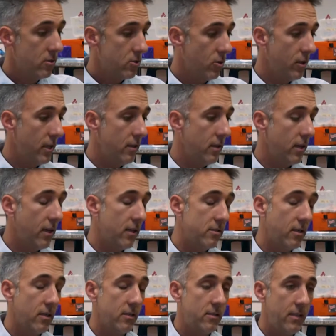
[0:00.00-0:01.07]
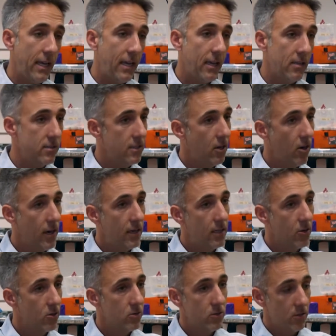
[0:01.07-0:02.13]
so then the kids can take it and say, all right,
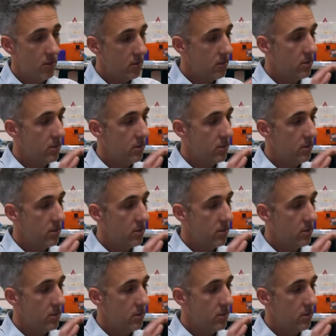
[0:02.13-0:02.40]
here's